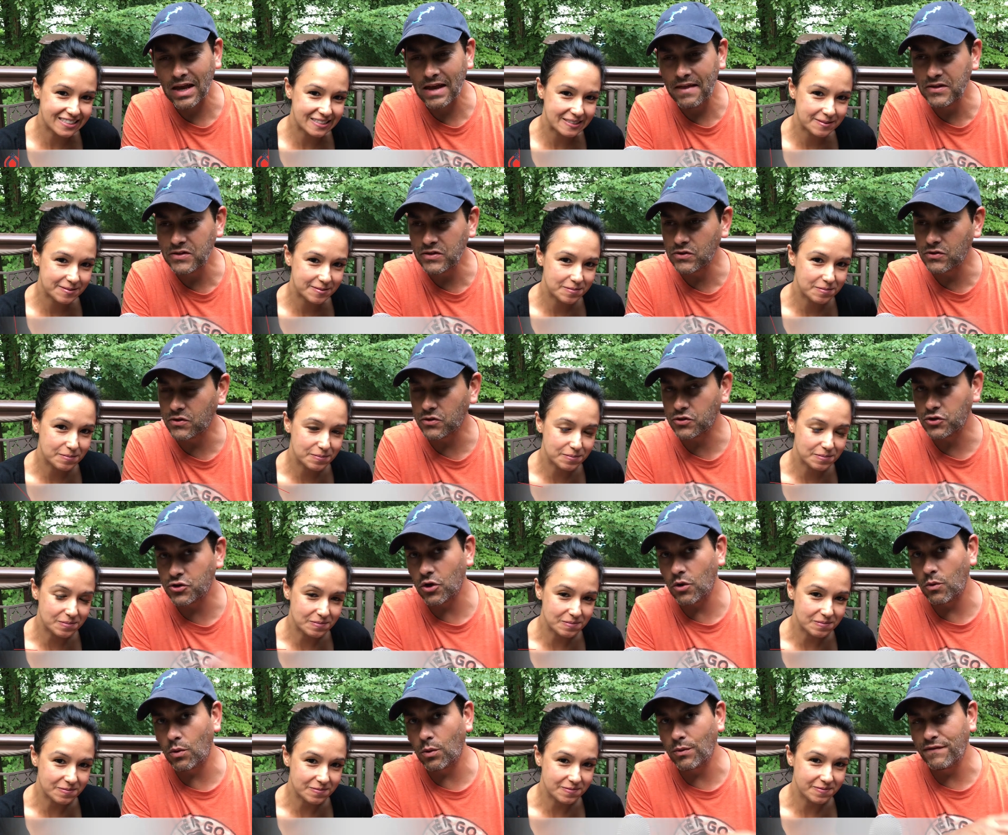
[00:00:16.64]
Speaker 1: And this is the
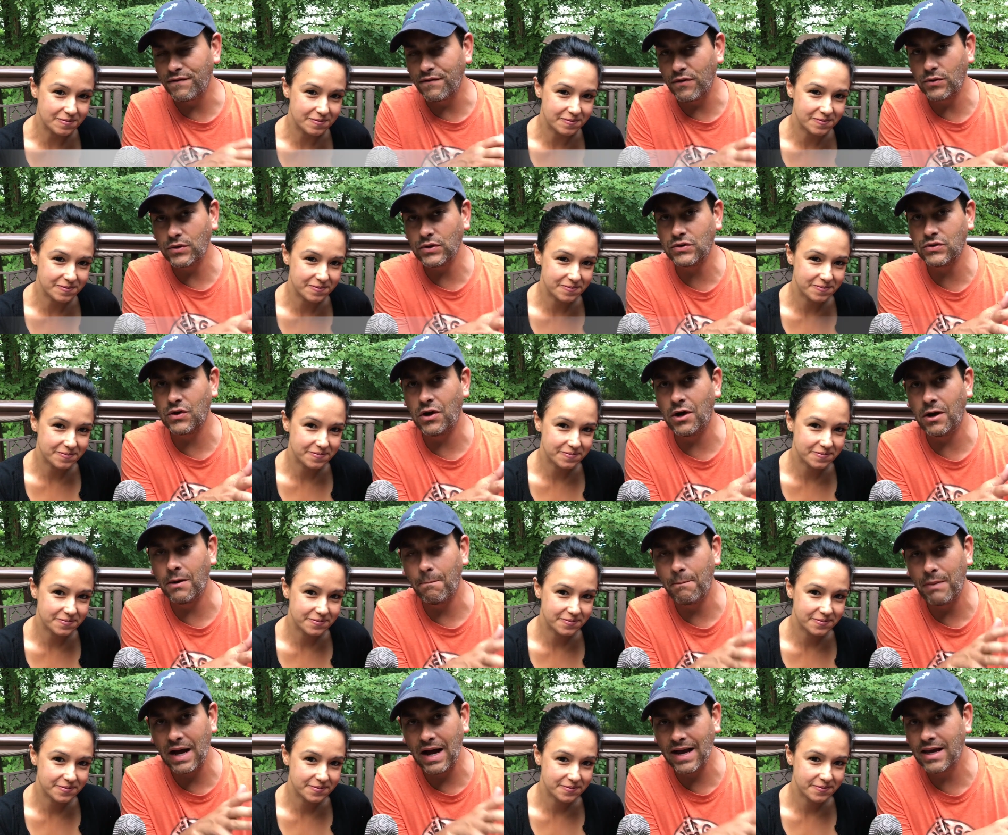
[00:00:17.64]
show where we focus on
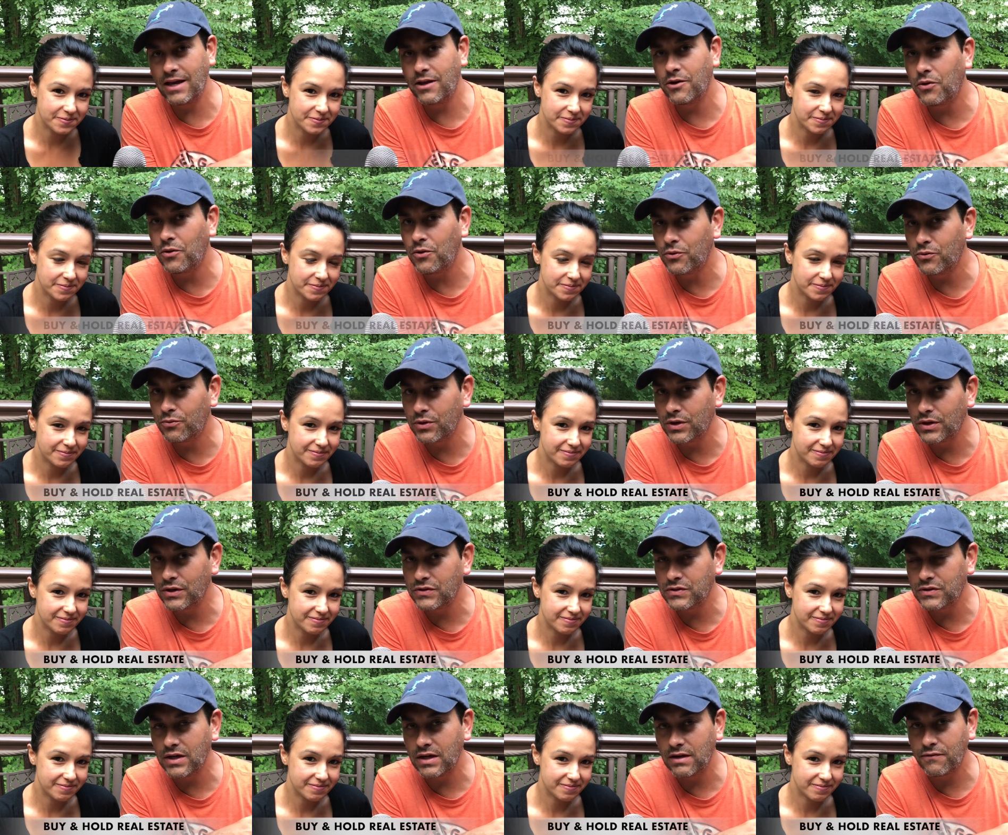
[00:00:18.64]
buy and hold real
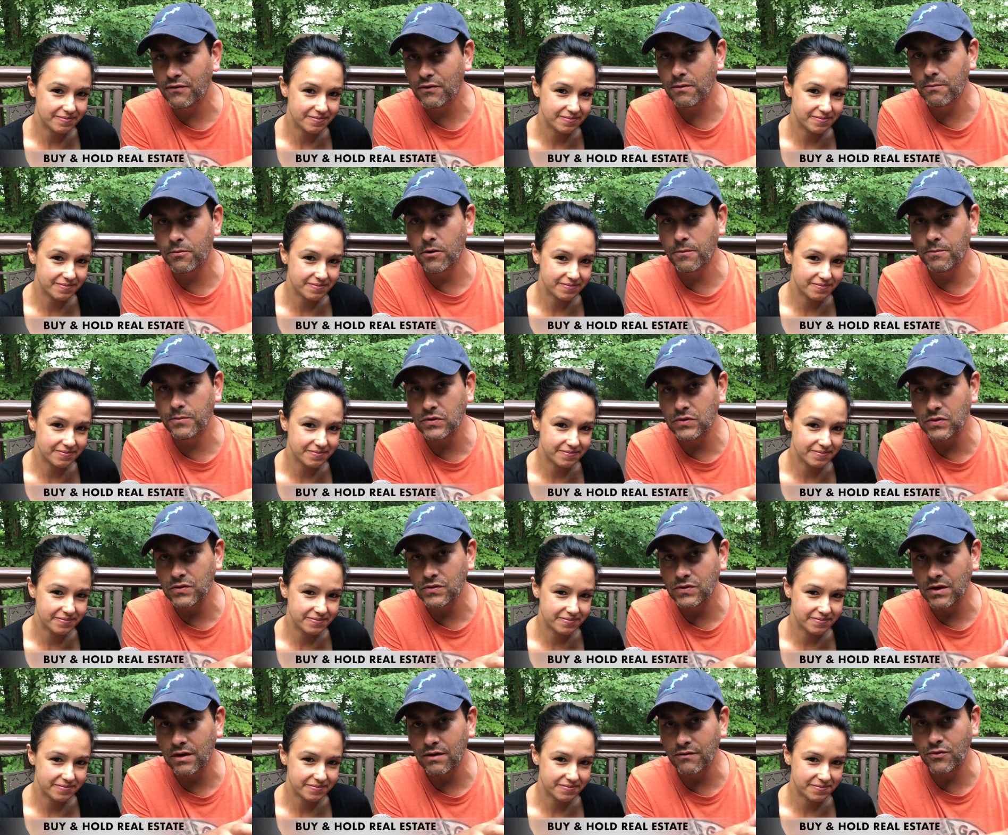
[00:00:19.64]
estate for the
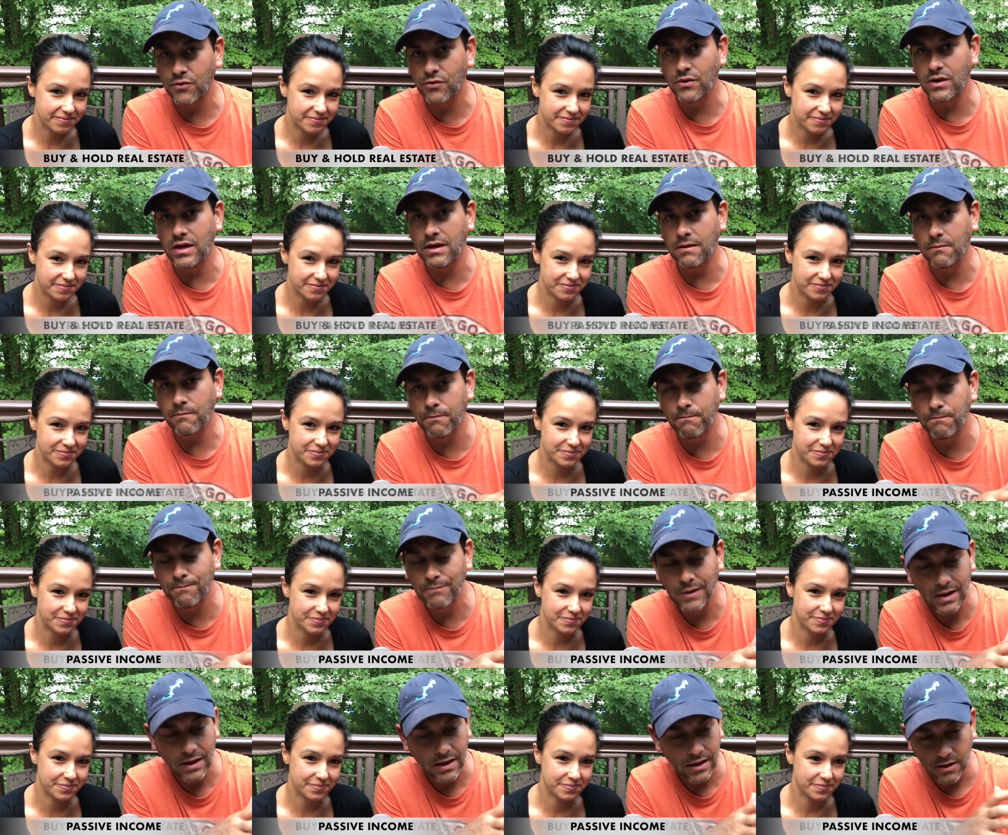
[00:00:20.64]
purposes of creating
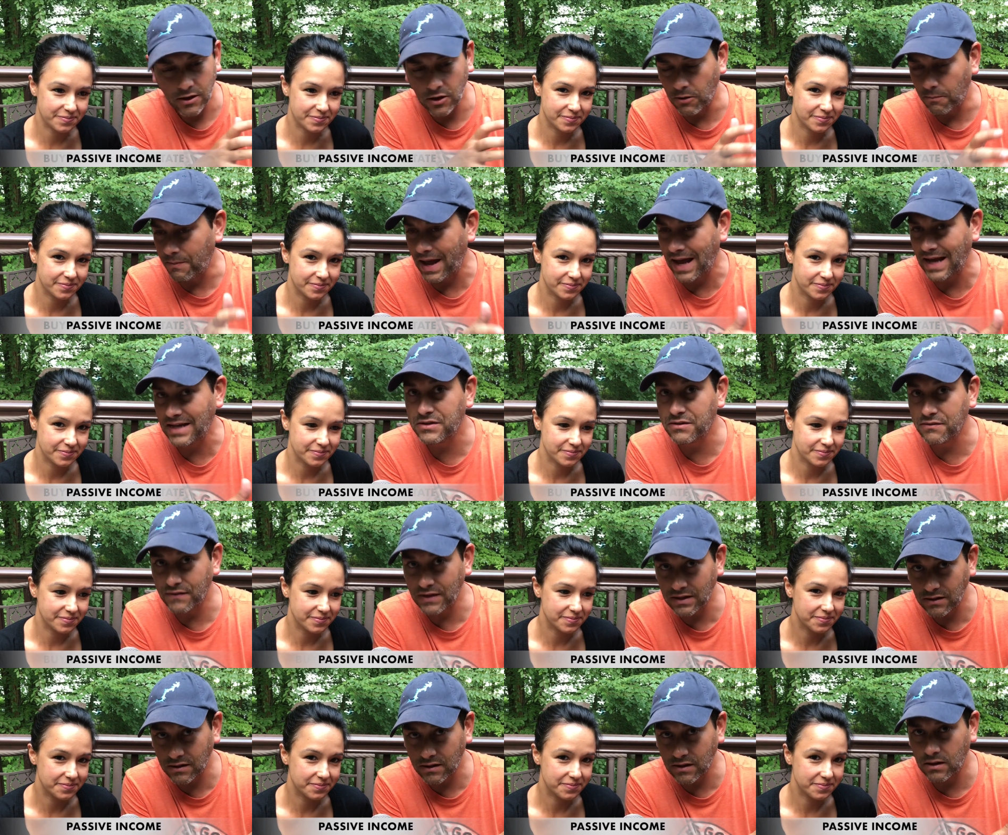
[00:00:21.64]
you know, passive
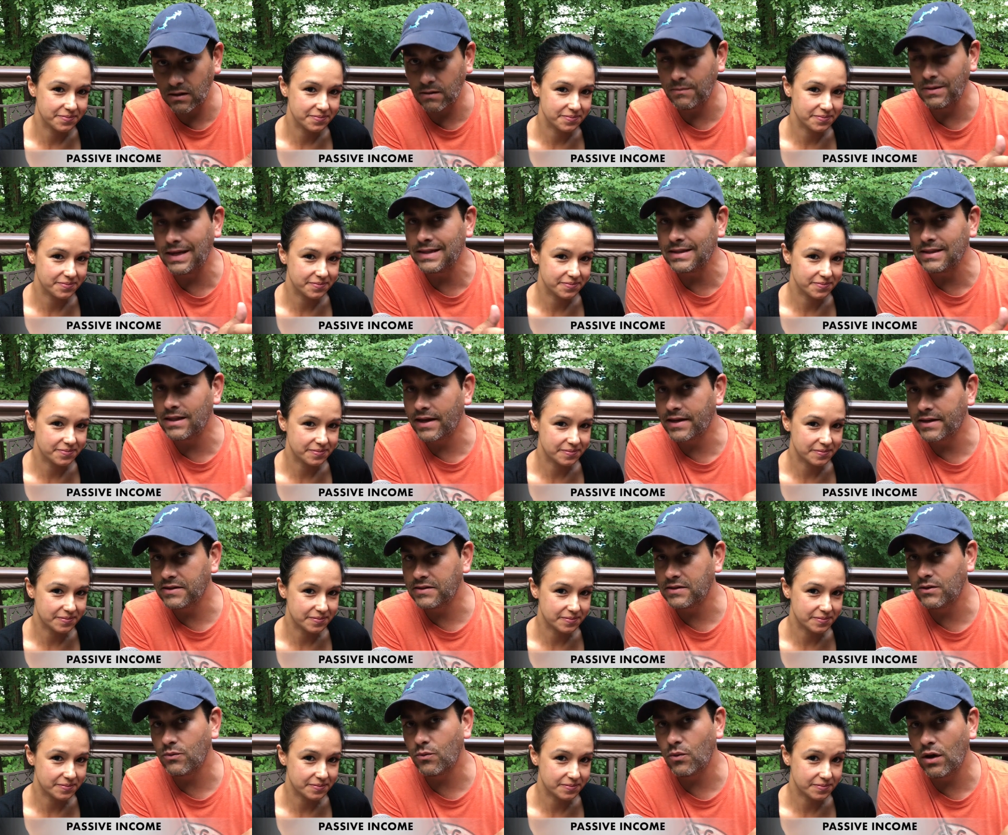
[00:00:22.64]
income and
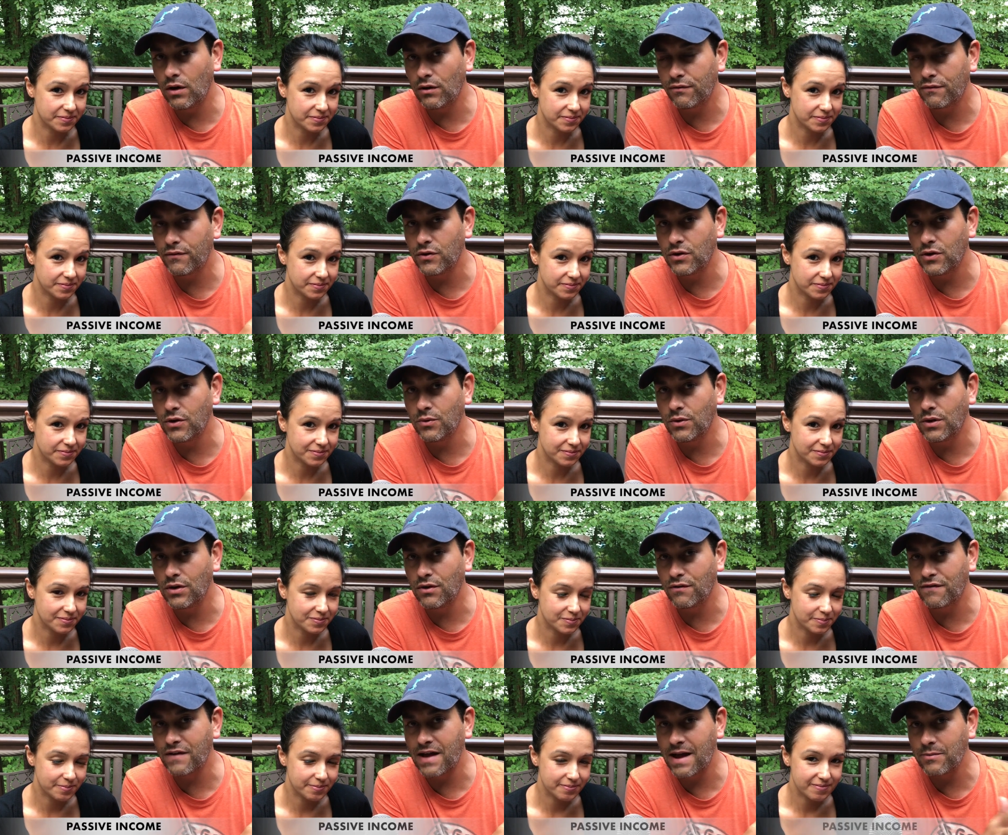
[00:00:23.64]
legacy wealth for you and
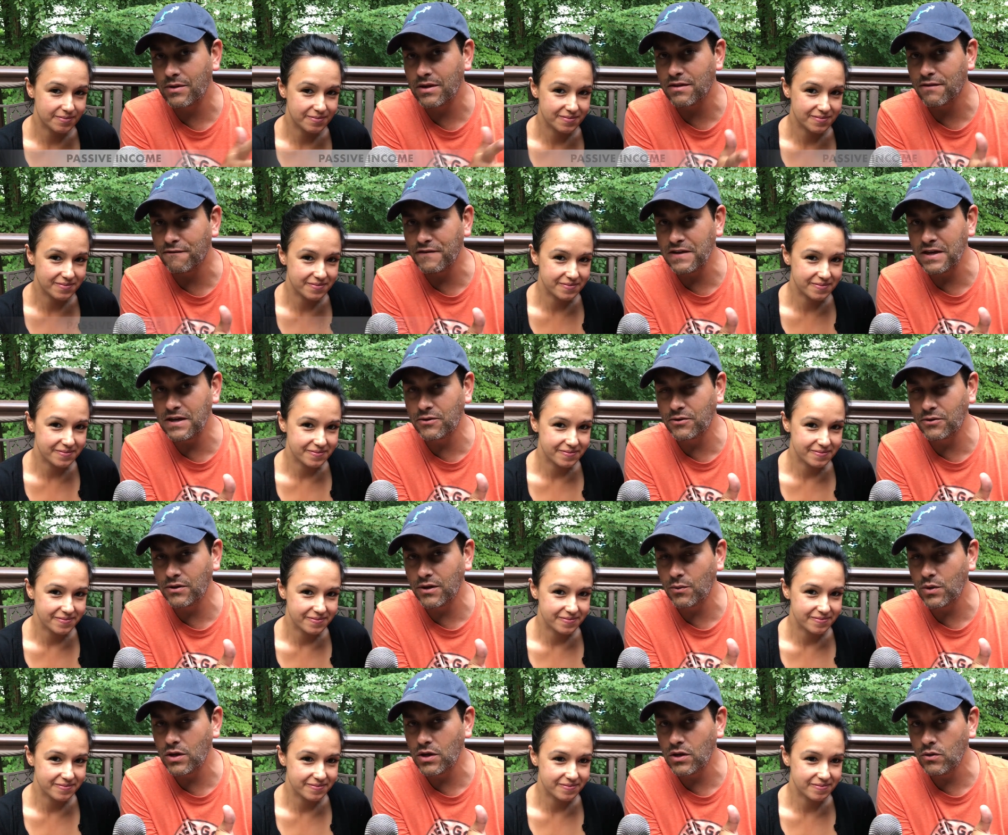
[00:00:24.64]
your family. The vehicle
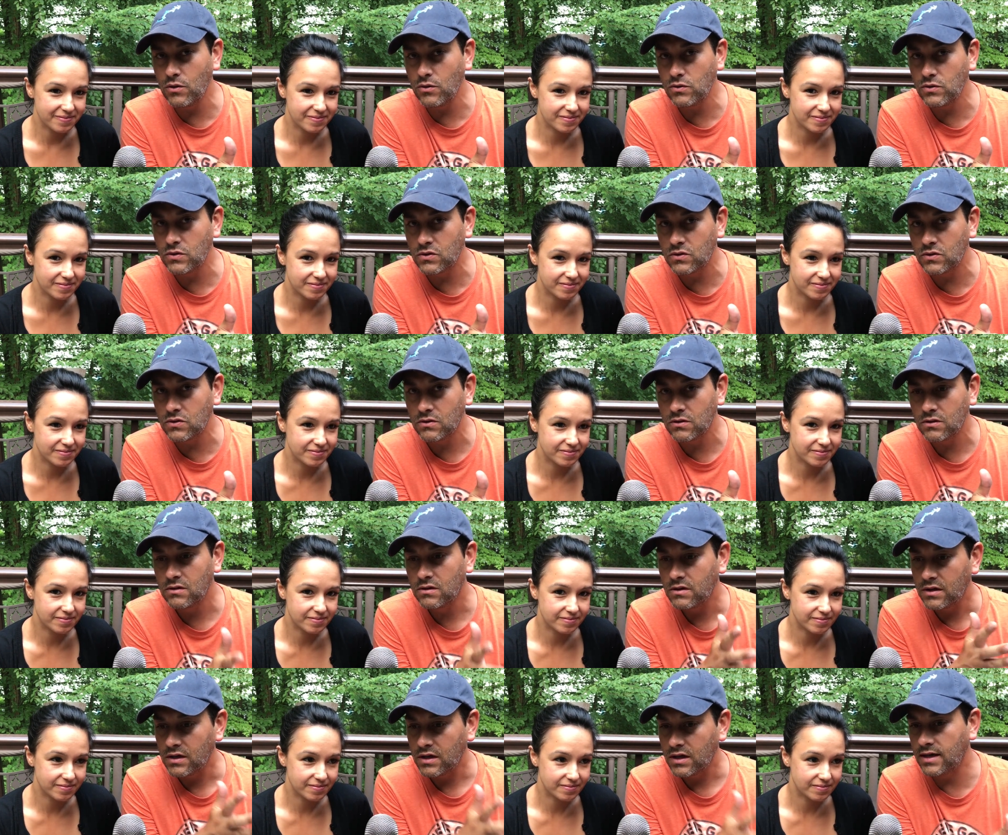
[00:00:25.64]
that we use
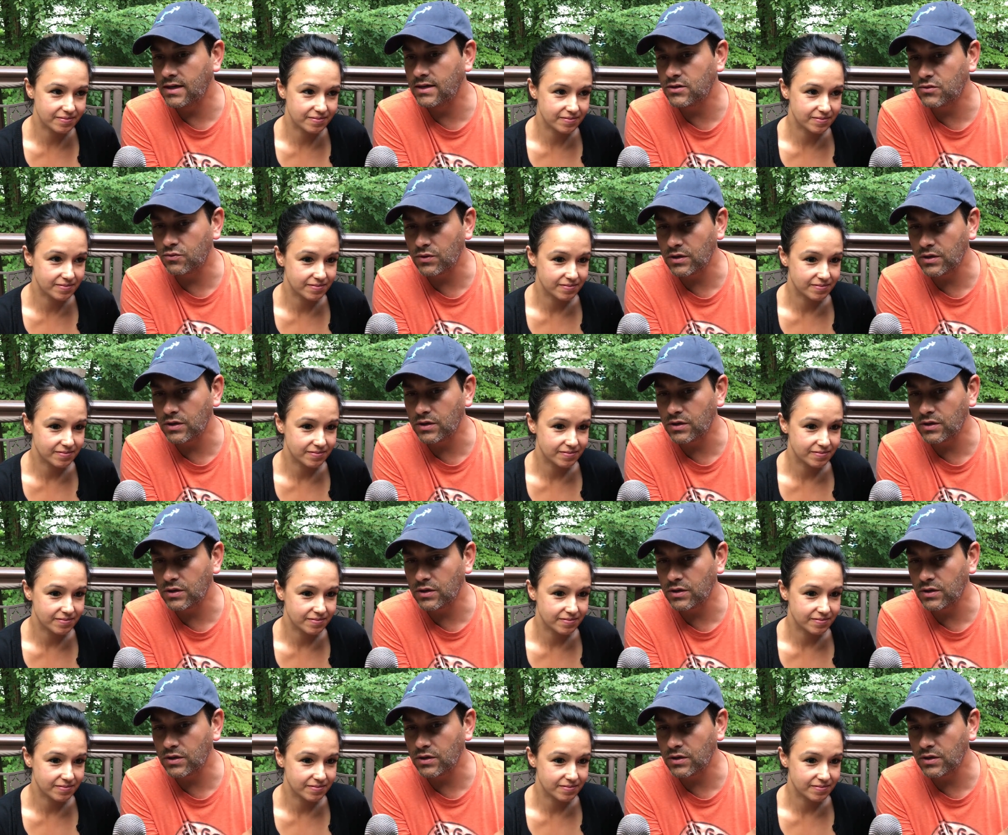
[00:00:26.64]
is